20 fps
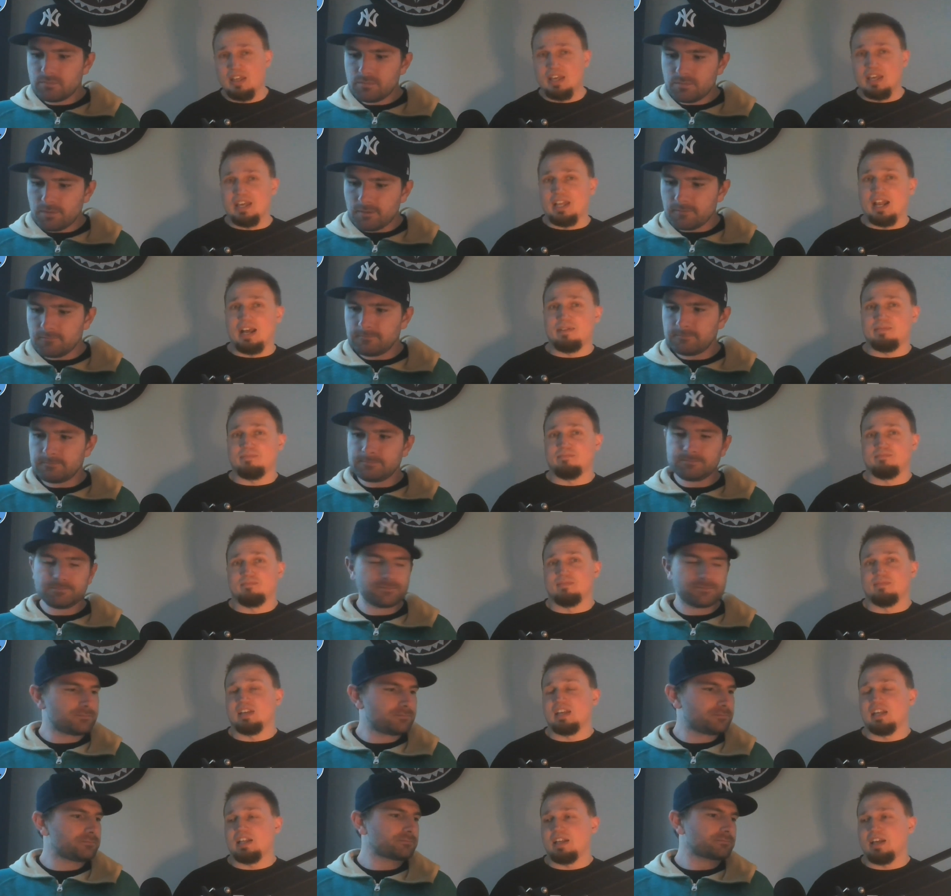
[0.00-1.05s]
Speaker 1: and I
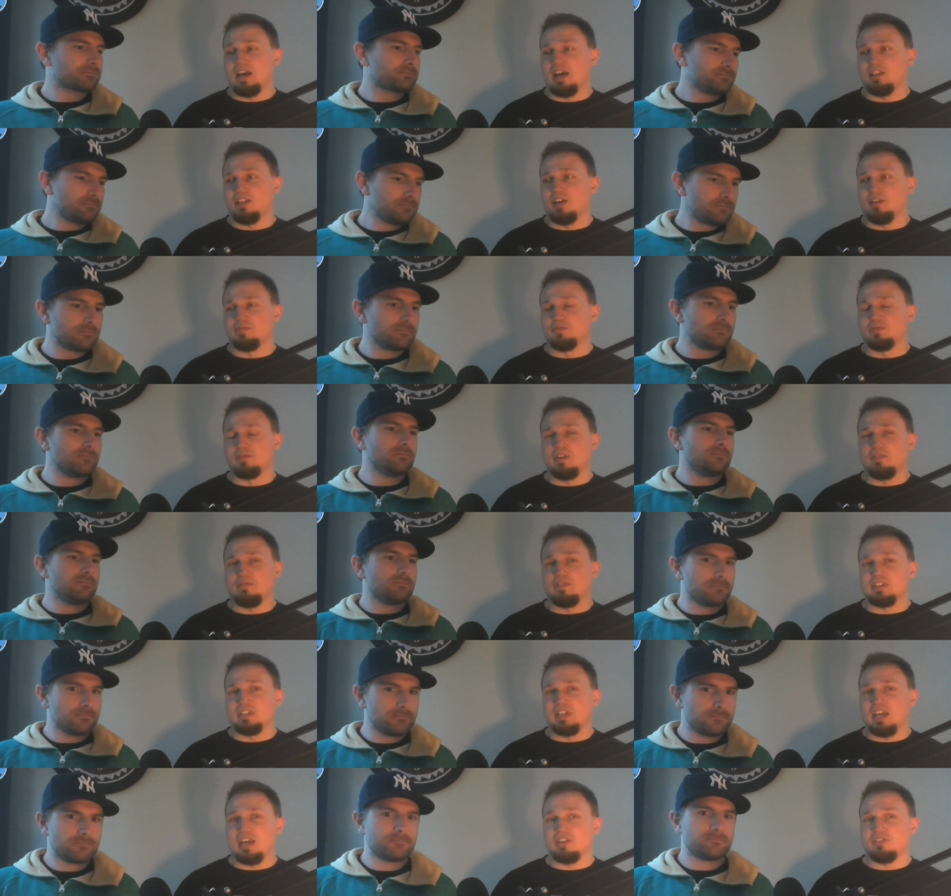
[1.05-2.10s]
I love
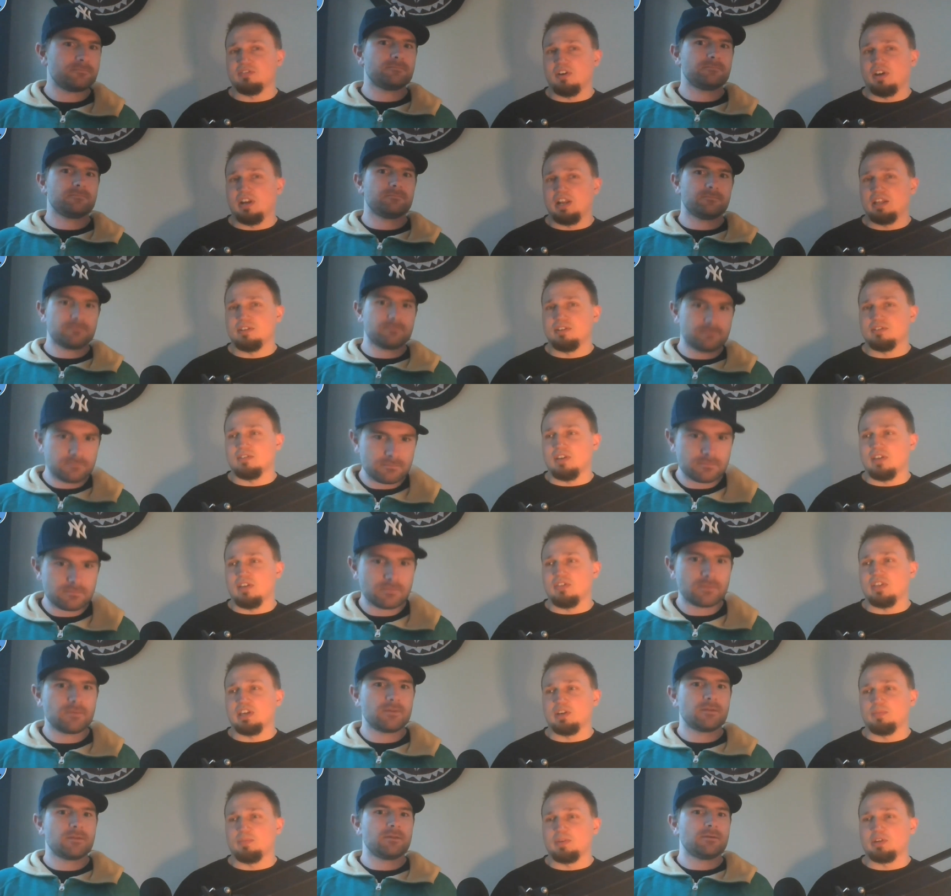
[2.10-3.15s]
different takes on it. I
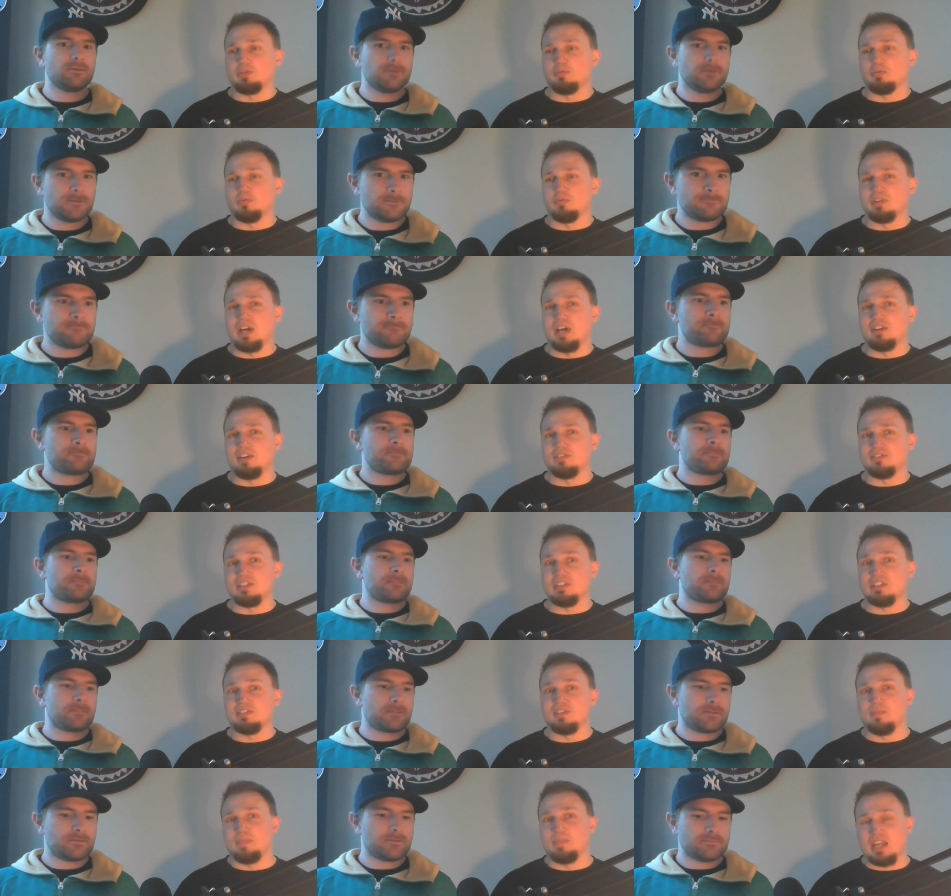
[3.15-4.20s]
think it'd be cool now to
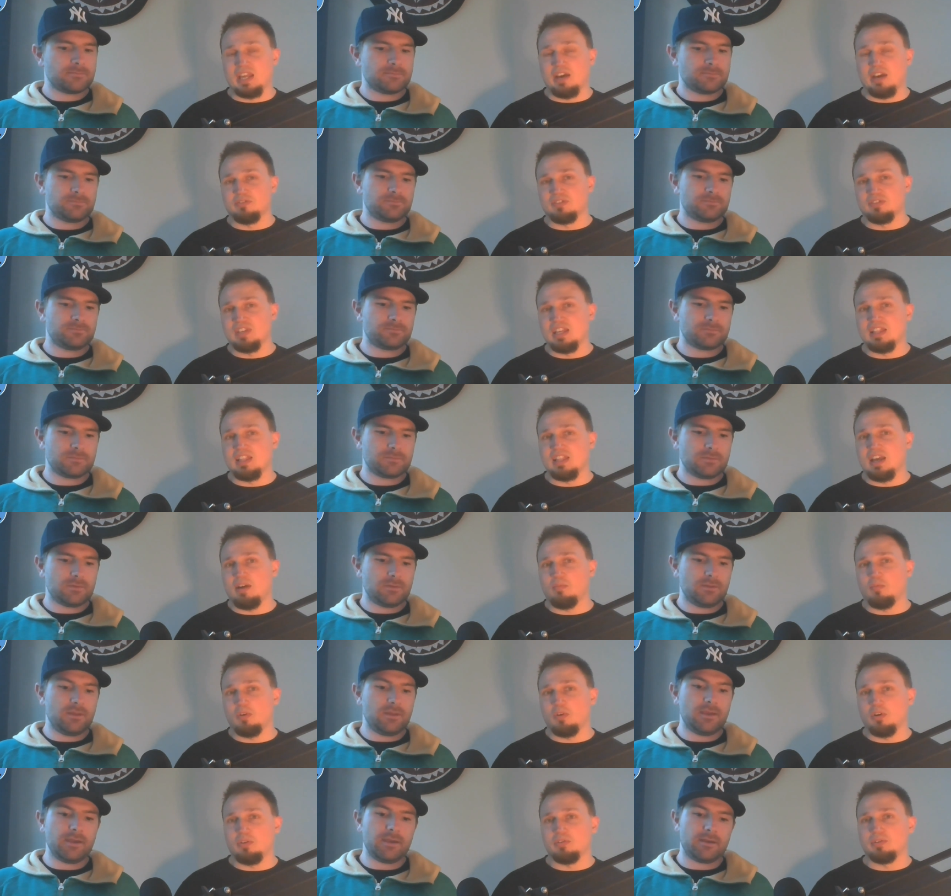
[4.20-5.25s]
see something else in that
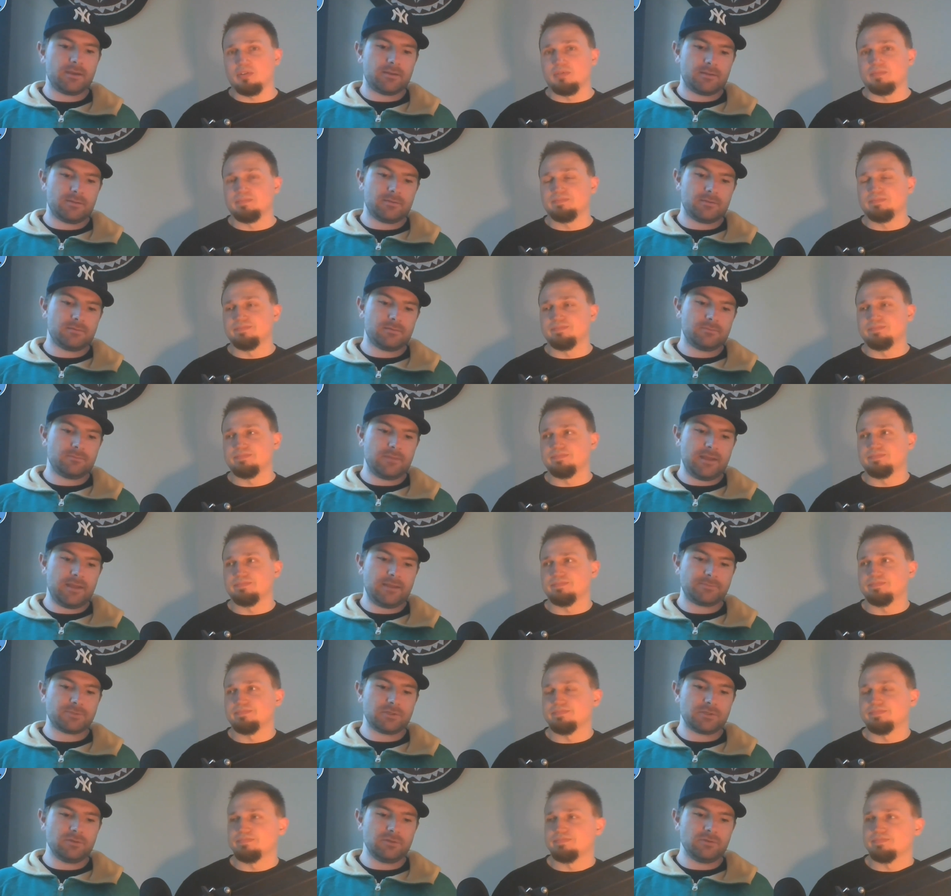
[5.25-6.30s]
world. Yeah,
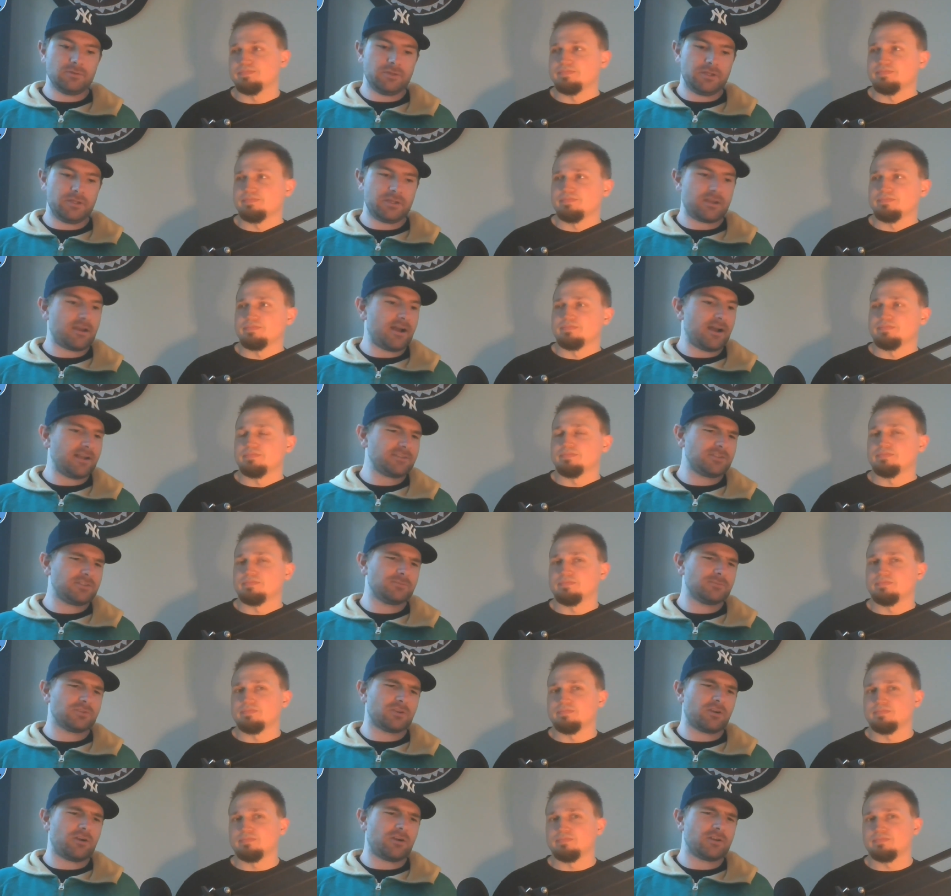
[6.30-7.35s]
Speaker 2: Absolutely, and the
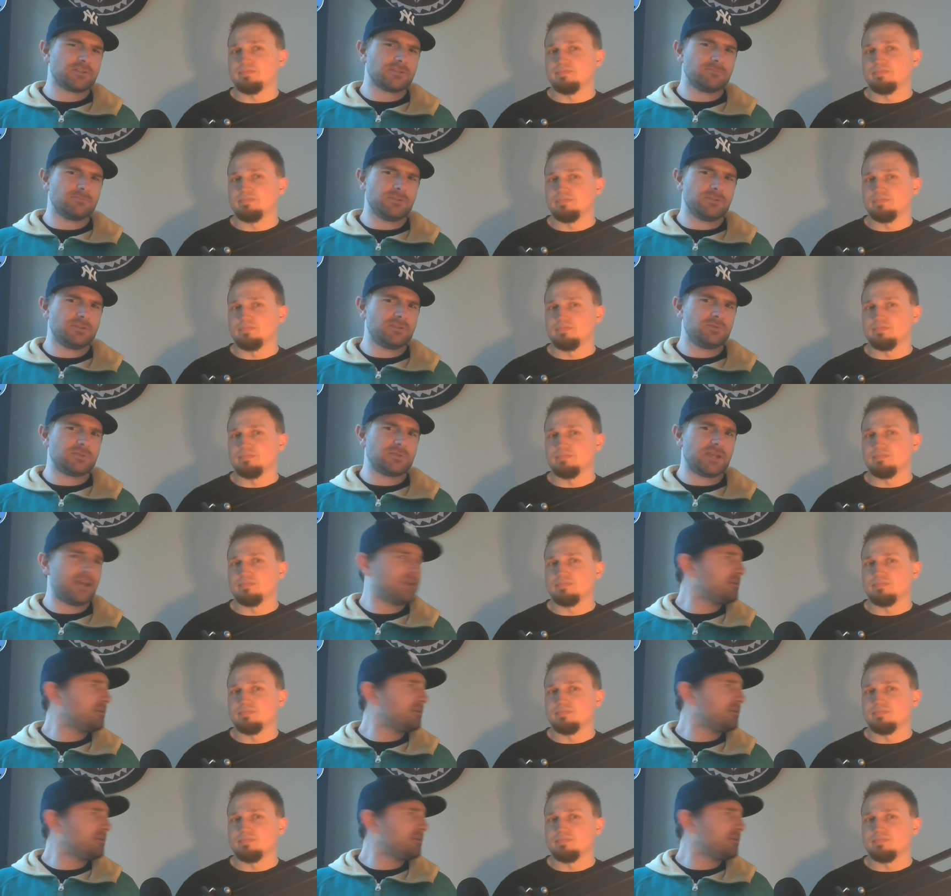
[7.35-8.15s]
costumes look awesome. The dude's head